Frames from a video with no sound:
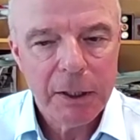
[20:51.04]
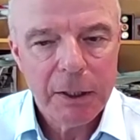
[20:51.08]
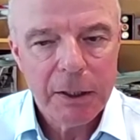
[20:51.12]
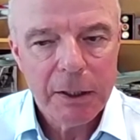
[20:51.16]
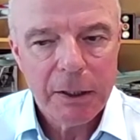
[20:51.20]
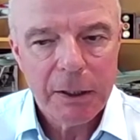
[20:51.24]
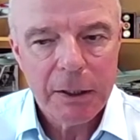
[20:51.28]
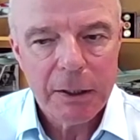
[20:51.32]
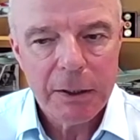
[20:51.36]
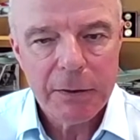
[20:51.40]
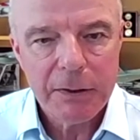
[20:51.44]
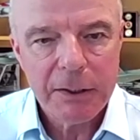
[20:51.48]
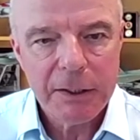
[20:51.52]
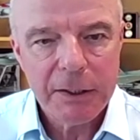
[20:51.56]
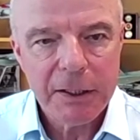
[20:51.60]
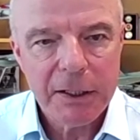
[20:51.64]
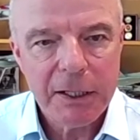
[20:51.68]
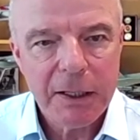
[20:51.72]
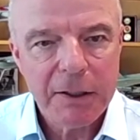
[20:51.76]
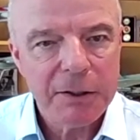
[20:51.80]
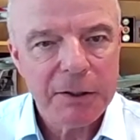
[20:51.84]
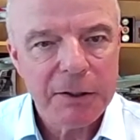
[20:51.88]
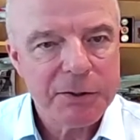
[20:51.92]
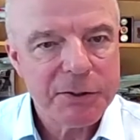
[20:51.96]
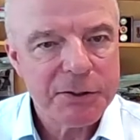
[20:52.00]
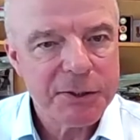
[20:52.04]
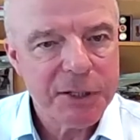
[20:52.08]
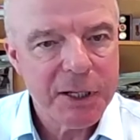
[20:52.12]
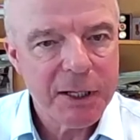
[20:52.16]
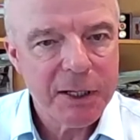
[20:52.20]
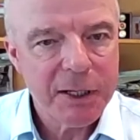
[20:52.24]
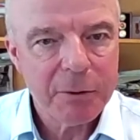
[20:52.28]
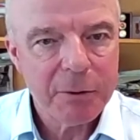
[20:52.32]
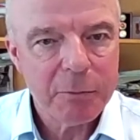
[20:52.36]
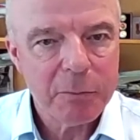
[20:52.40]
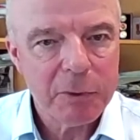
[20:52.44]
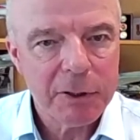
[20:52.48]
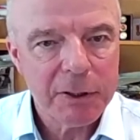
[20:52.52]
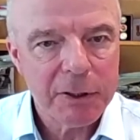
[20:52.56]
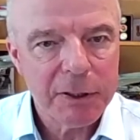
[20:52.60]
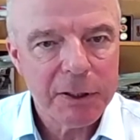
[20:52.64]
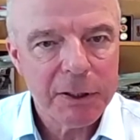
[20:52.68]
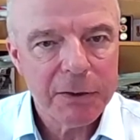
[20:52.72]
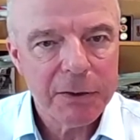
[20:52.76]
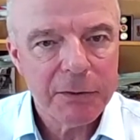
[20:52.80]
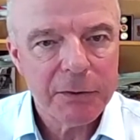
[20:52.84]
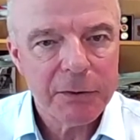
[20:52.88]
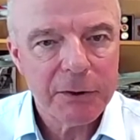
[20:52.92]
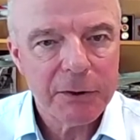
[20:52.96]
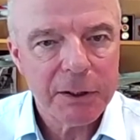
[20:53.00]
then
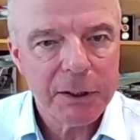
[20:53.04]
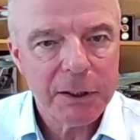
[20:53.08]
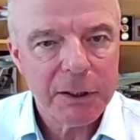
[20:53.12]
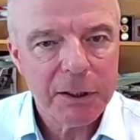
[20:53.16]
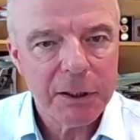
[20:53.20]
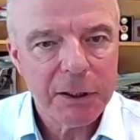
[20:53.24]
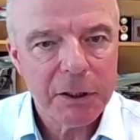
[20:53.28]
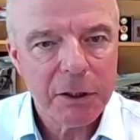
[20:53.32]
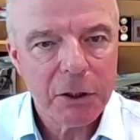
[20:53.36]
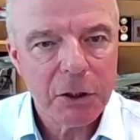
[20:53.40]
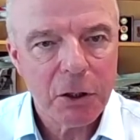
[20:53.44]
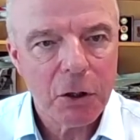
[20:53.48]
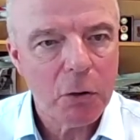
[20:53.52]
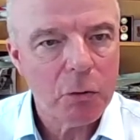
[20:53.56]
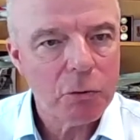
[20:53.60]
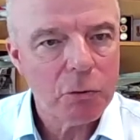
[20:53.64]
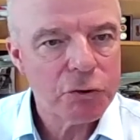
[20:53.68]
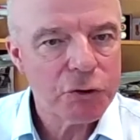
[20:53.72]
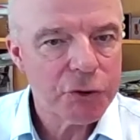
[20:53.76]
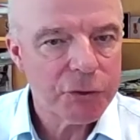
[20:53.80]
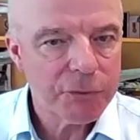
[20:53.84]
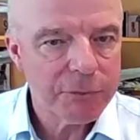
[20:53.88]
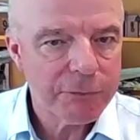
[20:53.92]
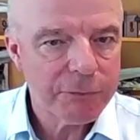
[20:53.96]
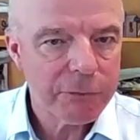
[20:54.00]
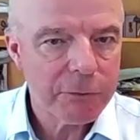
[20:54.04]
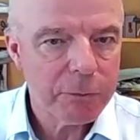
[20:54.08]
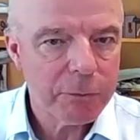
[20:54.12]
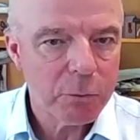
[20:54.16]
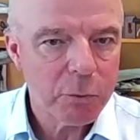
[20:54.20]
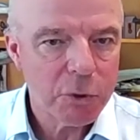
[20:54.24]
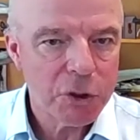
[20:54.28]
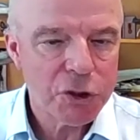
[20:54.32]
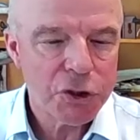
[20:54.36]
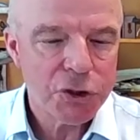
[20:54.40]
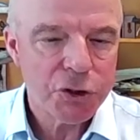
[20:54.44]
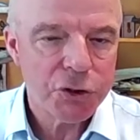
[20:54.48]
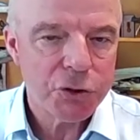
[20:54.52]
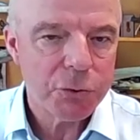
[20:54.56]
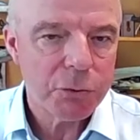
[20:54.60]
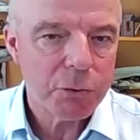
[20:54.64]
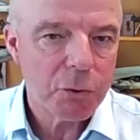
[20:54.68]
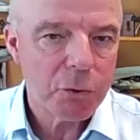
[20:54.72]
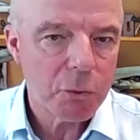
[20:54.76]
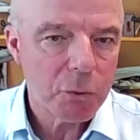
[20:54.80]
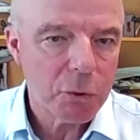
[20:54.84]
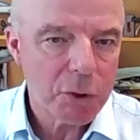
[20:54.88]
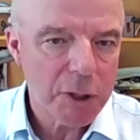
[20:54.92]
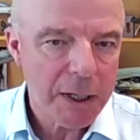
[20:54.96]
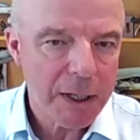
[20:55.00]
understandably the culture from which you
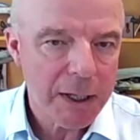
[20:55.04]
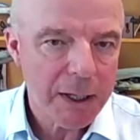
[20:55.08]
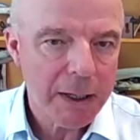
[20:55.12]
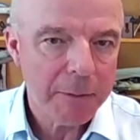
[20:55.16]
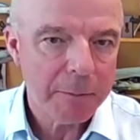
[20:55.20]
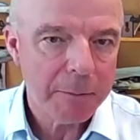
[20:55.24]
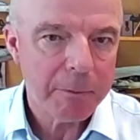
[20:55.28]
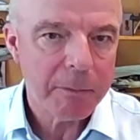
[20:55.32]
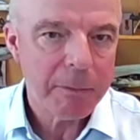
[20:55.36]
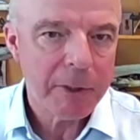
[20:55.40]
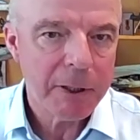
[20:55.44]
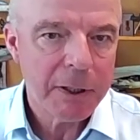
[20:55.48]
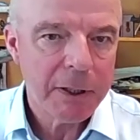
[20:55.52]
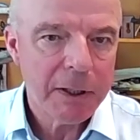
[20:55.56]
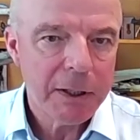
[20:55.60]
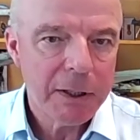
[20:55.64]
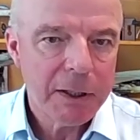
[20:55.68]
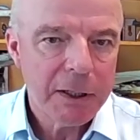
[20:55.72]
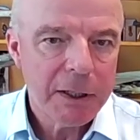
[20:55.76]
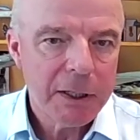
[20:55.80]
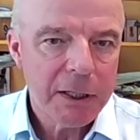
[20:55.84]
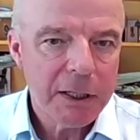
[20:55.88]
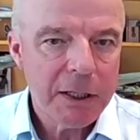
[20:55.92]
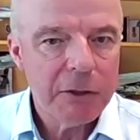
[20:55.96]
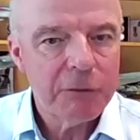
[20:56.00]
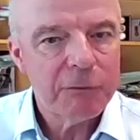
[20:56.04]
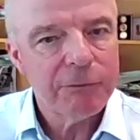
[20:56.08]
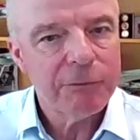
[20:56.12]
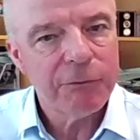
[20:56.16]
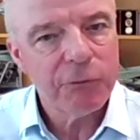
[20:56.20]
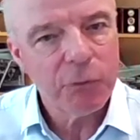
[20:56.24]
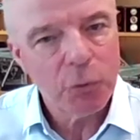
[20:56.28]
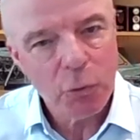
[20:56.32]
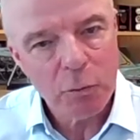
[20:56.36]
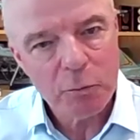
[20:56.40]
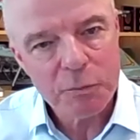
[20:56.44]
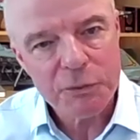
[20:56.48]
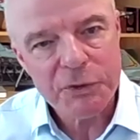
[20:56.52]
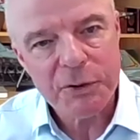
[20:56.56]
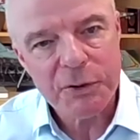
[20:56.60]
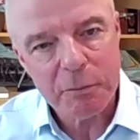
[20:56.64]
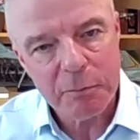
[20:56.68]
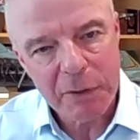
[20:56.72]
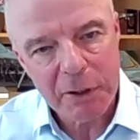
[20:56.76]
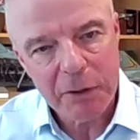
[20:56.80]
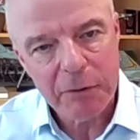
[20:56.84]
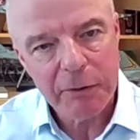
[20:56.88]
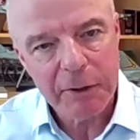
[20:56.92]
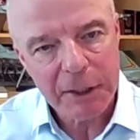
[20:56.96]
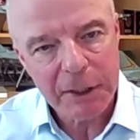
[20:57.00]
all come informs the
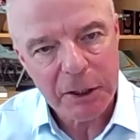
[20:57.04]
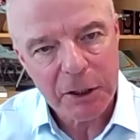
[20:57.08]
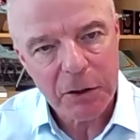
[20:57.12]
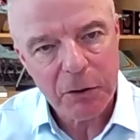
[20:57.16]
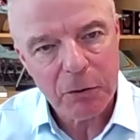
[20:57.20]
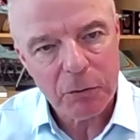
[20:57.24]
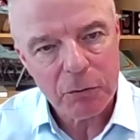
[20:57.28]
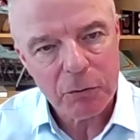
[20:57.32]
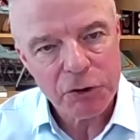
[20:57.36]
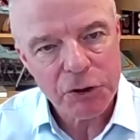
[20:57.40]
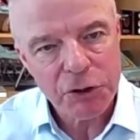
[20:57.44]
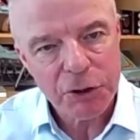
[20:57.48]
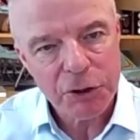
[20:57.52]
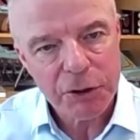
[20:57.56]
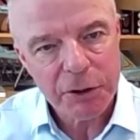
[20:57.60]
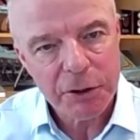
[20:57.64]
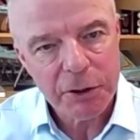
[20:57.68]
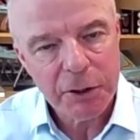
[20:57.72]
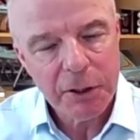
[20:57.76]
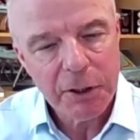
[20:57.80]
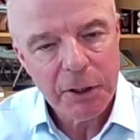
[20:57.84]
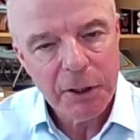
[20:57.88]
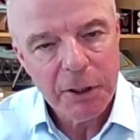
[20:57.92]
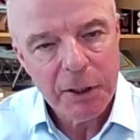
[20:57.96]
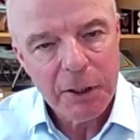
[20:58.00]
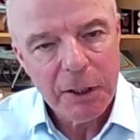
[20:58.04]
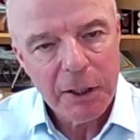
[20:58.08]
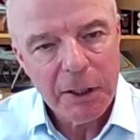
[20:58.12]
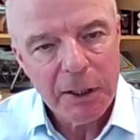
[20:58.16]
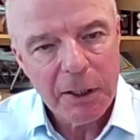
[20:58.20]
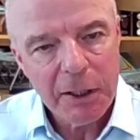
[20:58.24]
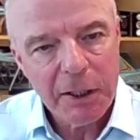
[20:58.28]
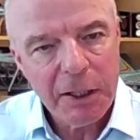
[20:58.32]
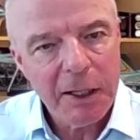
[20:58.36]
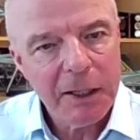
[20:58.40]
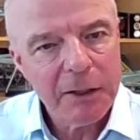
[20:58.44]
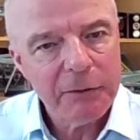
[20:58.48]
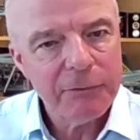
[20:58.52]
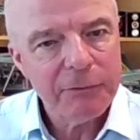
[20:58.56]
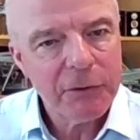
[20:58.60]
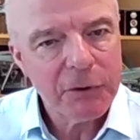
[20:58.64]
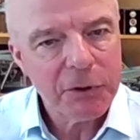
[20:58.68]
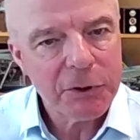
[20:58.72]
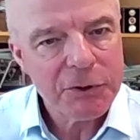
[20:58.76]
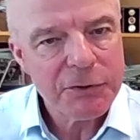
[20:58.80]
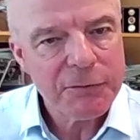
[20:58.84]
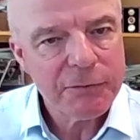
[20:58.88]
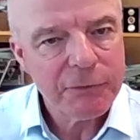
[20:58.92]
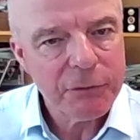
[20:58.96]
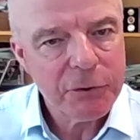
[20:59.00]
Boeing culture, and
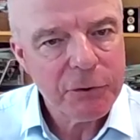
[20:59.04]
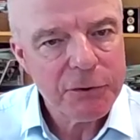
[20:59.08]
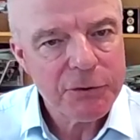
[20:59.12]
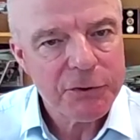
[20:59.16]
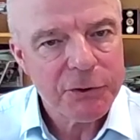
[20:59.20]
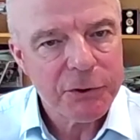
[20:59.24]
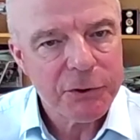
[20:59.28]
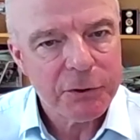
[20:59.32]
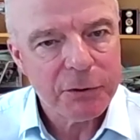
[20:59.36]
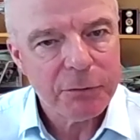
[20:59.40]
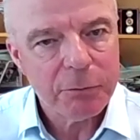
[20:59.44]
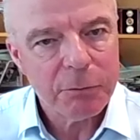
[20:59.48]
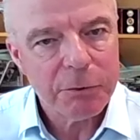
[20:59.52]
vice versa.